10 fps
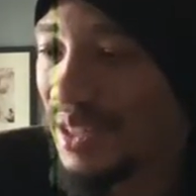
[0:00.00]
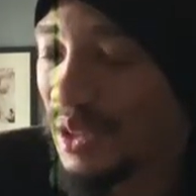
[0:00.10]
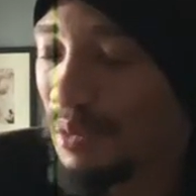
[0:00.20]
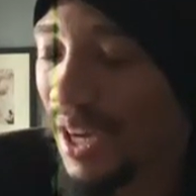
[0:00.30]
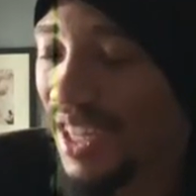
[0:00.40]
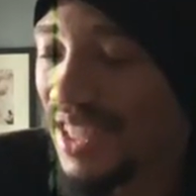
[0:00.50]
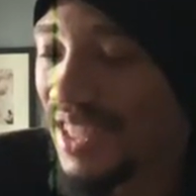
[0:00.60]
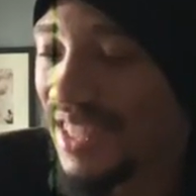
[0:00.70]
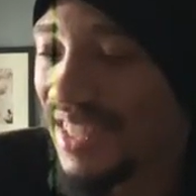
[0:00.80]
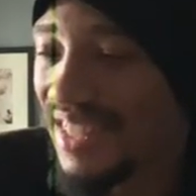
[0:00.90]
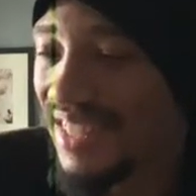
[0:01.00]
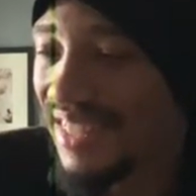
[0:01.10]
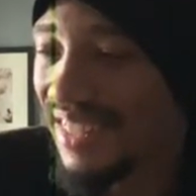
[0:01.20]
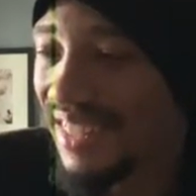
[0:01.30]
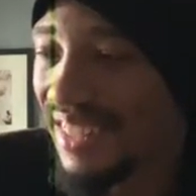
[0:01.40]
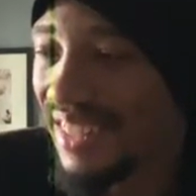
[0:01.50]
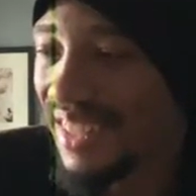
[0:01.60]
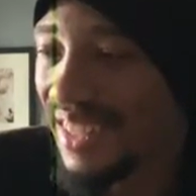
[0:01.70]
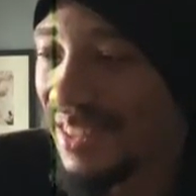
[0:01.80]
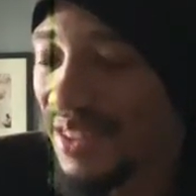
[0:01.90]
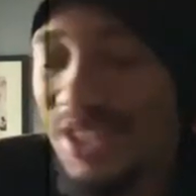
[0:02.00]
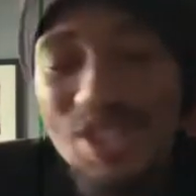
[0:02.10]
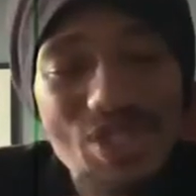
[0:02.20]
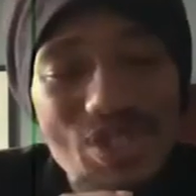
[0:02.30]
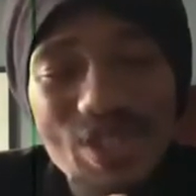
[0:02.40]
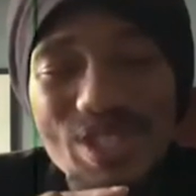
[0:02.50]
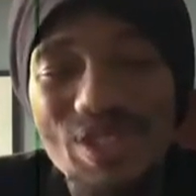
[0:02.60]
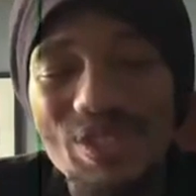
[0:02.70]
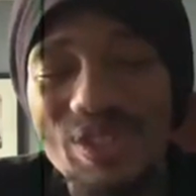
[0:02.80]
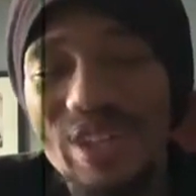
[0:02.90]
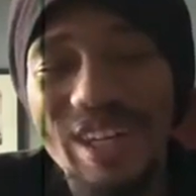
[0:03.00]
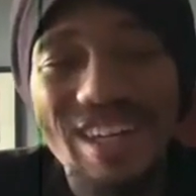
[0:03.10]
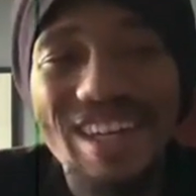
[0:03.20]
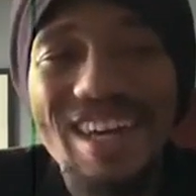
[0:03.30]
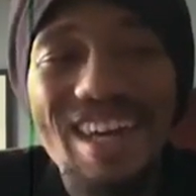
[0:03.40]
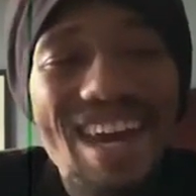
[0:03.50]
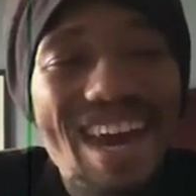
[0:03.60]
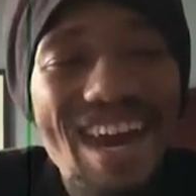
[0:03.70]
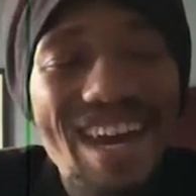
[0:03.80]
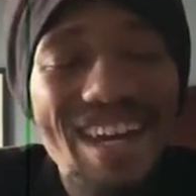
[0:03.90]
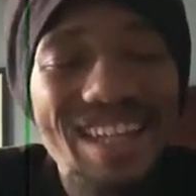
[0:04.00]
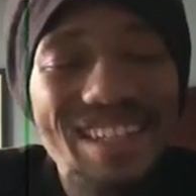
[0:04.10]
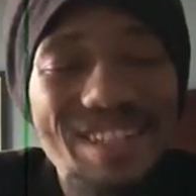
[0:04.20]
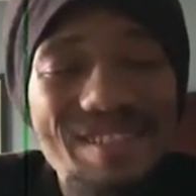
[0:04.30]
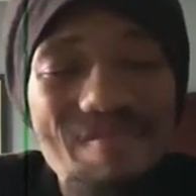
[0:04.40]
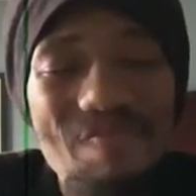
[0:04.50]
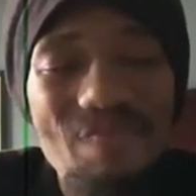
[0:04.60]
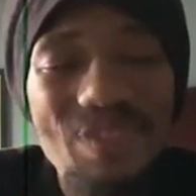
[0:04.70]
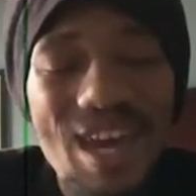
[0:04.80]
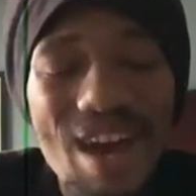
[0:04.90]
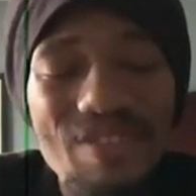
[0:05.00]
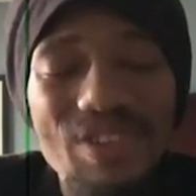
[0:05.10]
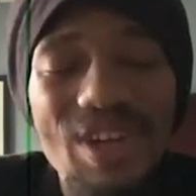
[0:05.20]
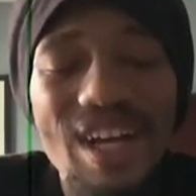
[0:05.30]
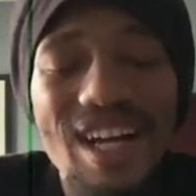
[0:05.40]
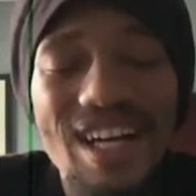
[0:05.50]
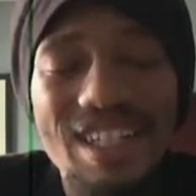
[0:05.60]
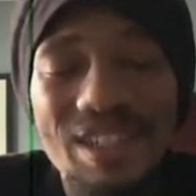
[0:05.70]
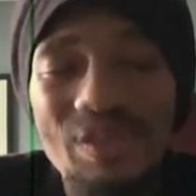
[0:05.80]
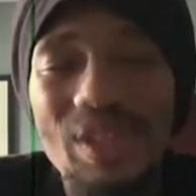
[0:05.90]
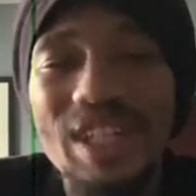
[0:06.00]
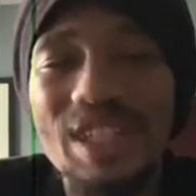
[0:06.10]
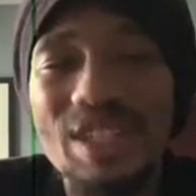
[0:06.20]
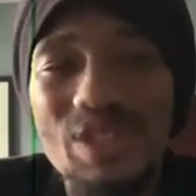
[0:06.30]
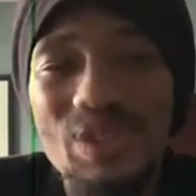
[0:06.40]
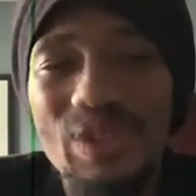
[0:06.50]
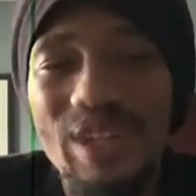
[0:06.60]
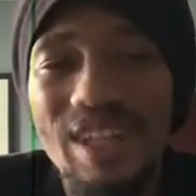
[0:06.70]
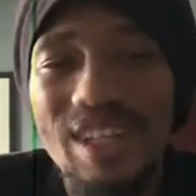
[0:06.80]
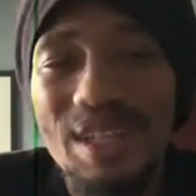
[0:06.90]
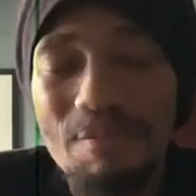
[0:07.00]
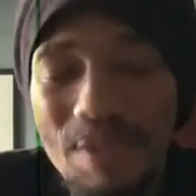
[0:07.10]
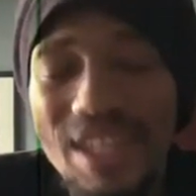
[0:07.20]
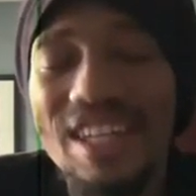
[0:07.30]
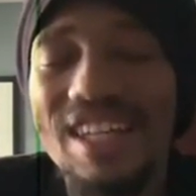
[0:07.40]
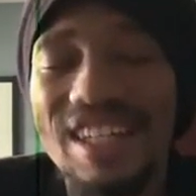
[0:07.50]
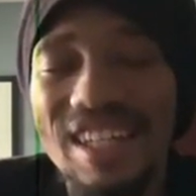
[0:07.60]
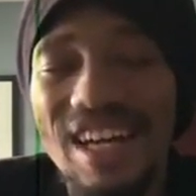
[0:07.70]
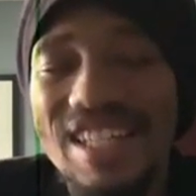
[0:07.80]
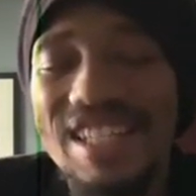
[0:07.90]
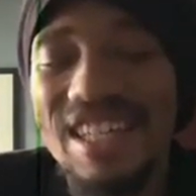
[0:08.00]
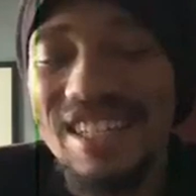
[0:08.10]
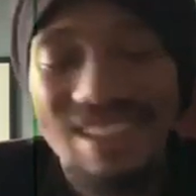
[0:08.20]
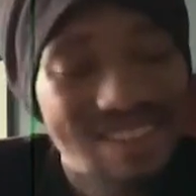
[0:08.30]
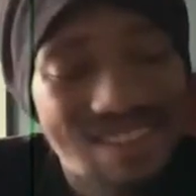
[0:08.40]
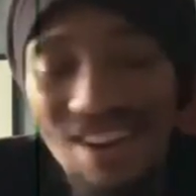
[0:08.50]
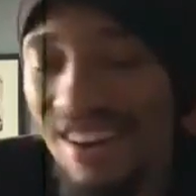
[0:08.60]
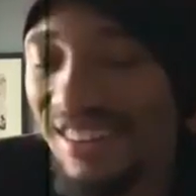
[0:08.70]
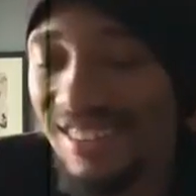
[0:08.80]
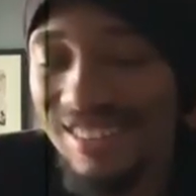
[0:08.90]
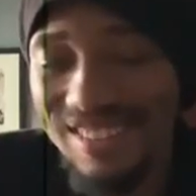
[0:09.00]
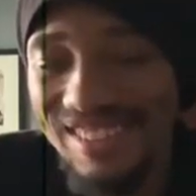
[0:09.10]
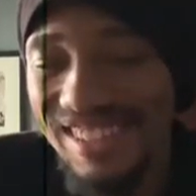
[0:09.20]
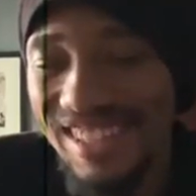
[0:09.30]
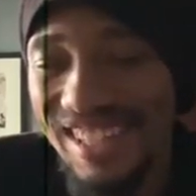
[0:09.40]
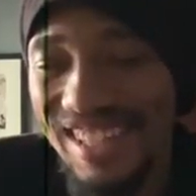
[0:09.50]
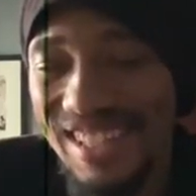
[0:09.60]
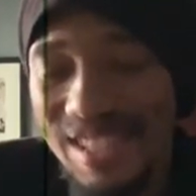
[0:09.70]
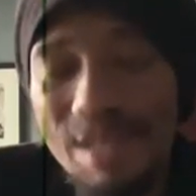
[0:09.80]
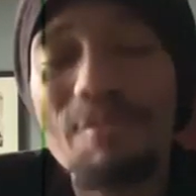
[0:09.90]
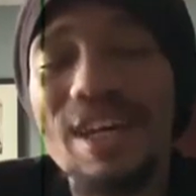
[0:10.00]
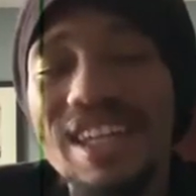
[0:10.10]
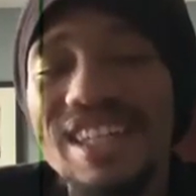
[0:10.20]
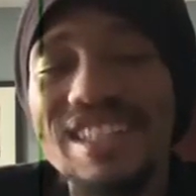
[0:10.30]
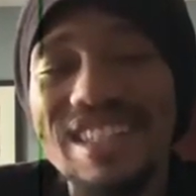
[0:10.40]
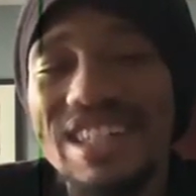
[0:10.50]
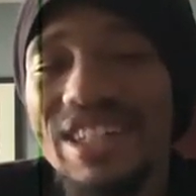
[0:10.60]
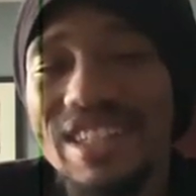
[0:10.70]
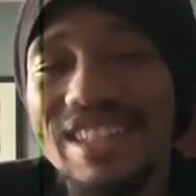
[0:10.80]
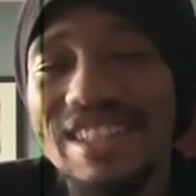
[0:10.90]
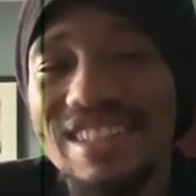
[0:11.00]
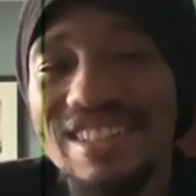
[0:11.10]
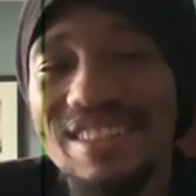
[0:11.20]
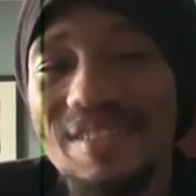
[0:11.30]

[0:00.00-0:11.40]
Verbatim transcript: two pages. But it's a short story, and after I got done reading this story, immediately I said, nah, somebody needs to hear this.